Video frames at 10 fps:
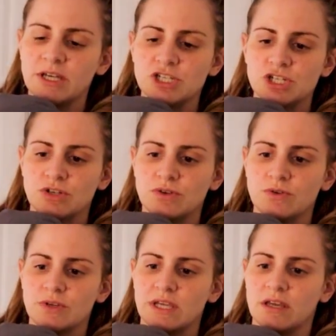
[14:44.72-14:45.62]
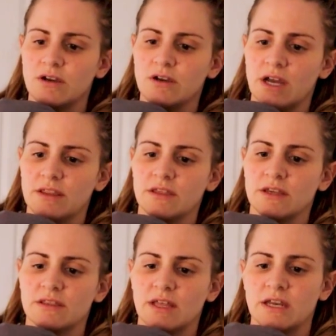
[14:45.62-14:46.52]
issue here. I
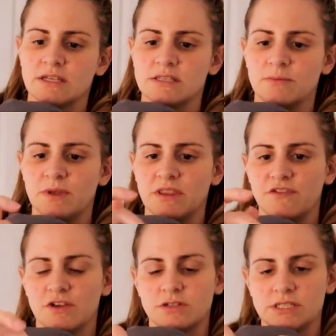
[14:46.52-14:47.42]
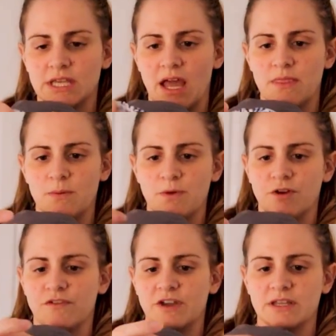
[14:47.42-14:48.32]
think that it's a bit difficult to get the
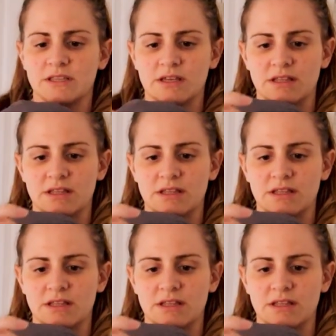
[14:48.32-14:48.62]
perfect